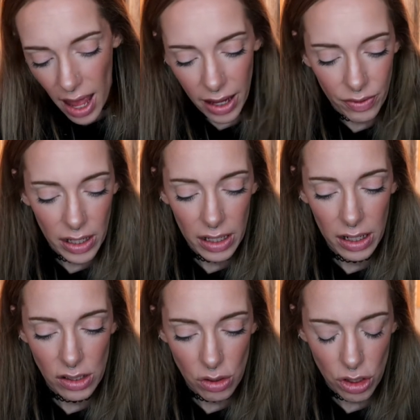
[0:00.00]
And
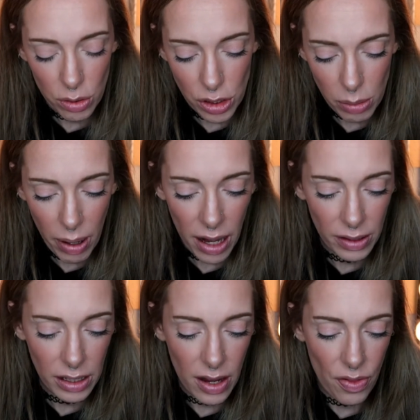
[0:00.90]
then so there's the
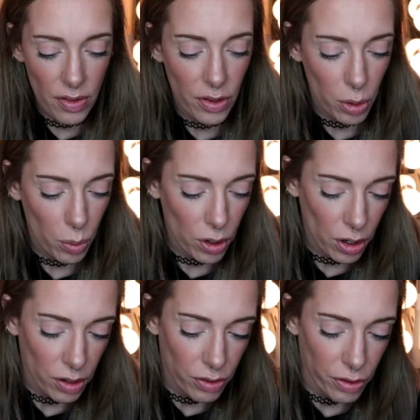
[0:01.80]
palette, and then there
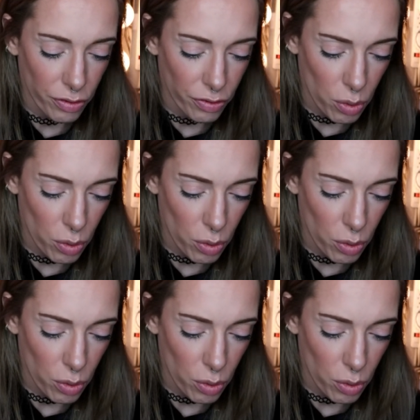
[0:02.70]
were the